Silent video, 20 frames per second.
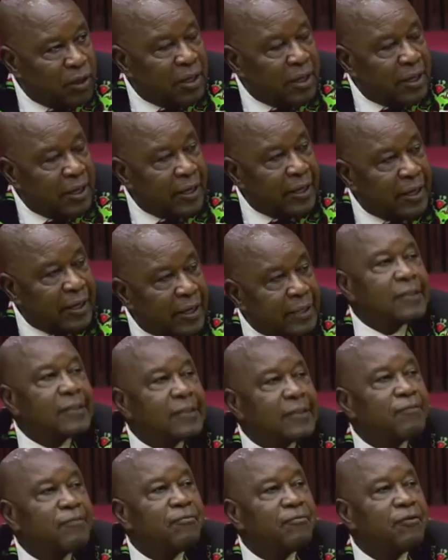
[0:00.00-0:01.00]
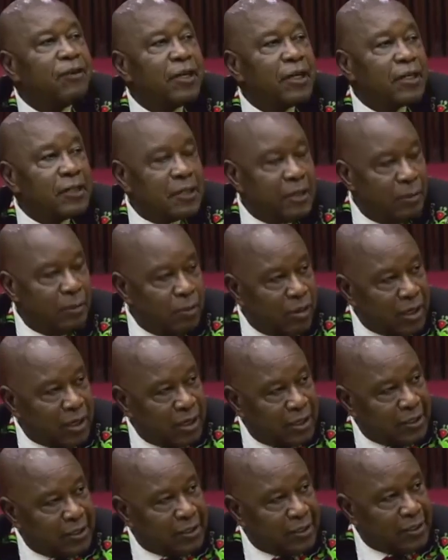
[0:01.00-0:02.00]
and very
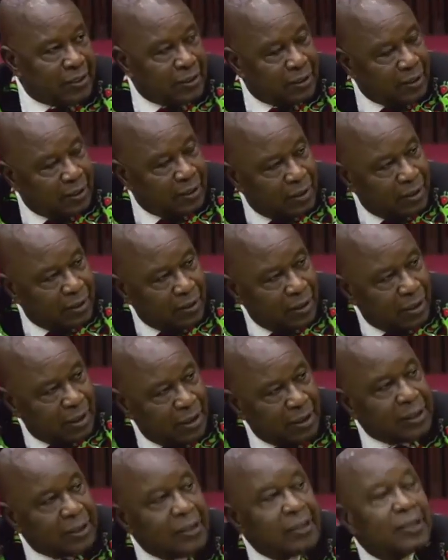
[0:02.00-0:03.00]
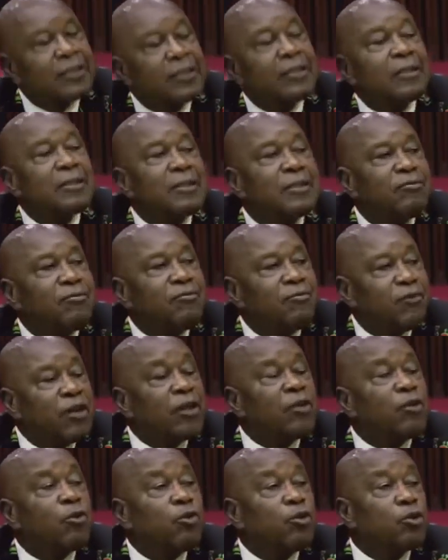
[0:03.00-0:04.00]
democratic, and indeed
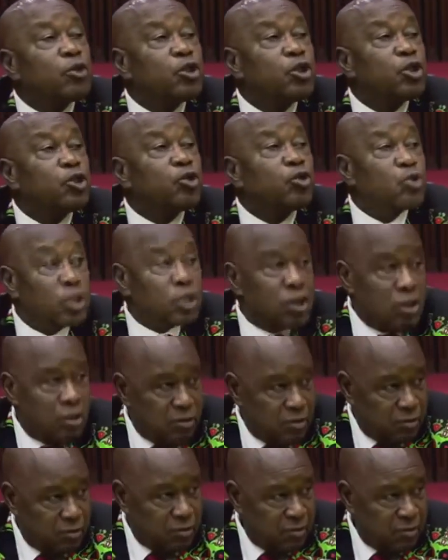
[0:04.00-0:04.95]
very constitutional.